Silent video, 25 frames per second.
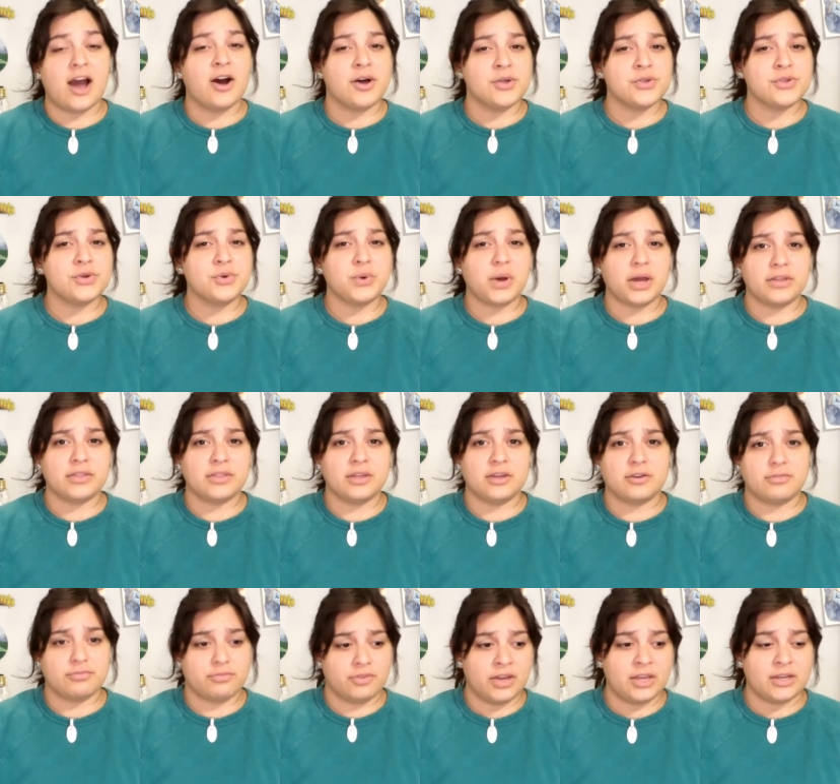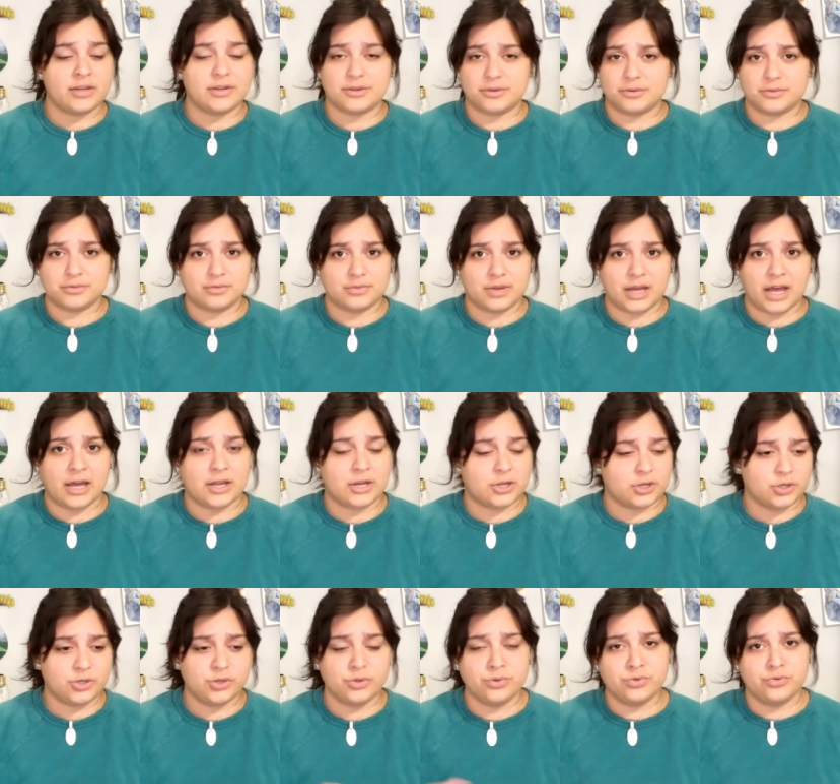Also, I think fate had a
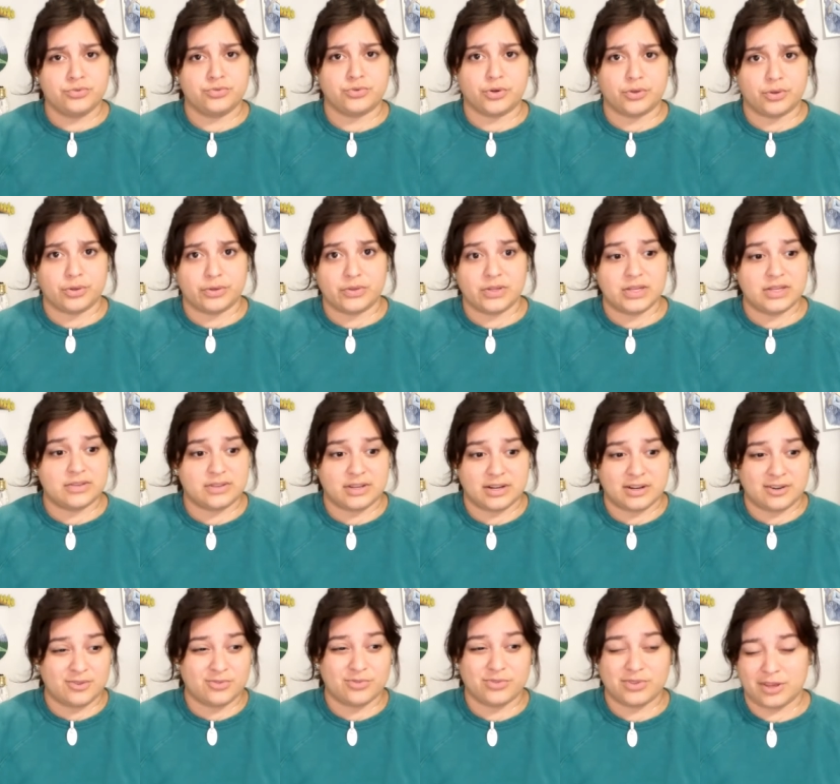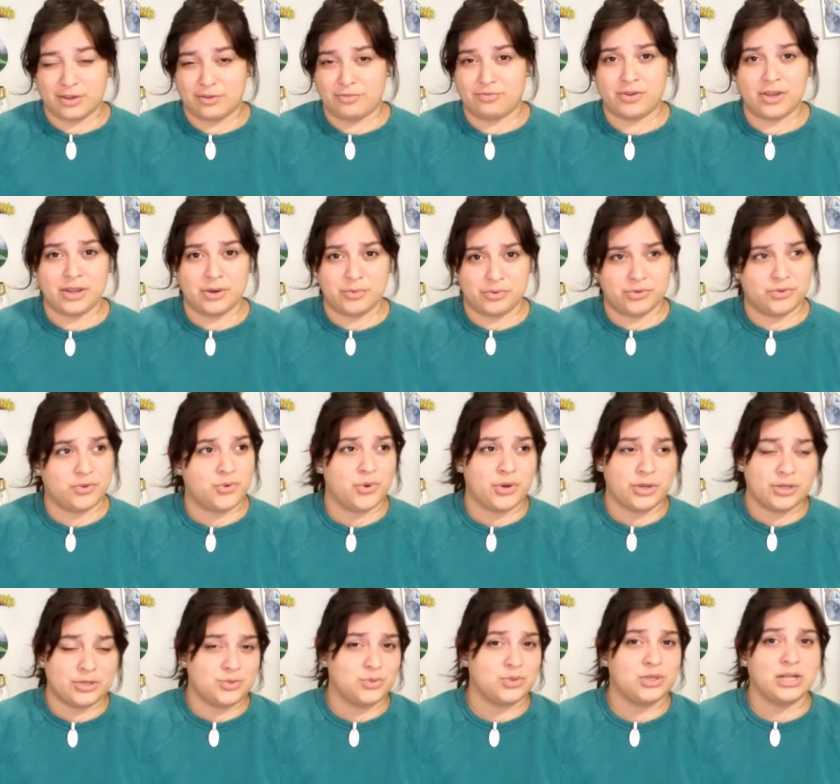huge role in this, and I don't think fate was
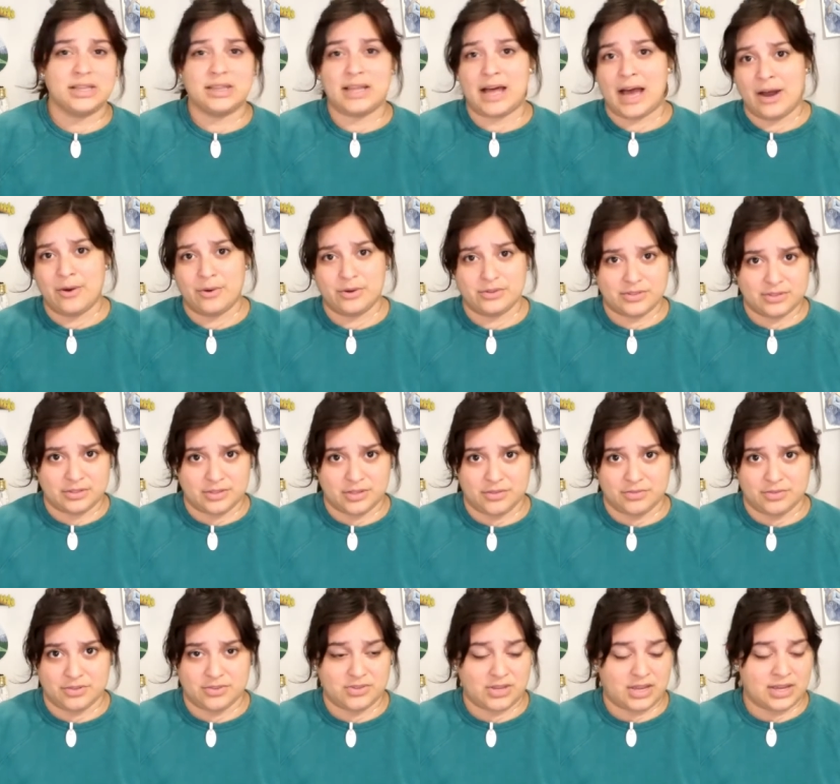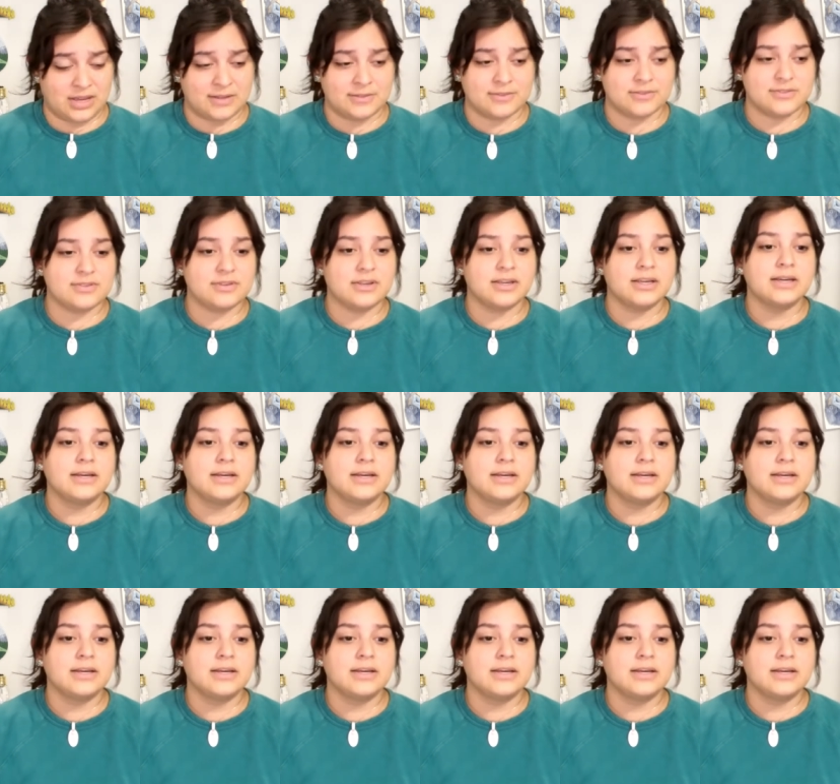going to allow it to leave his hands.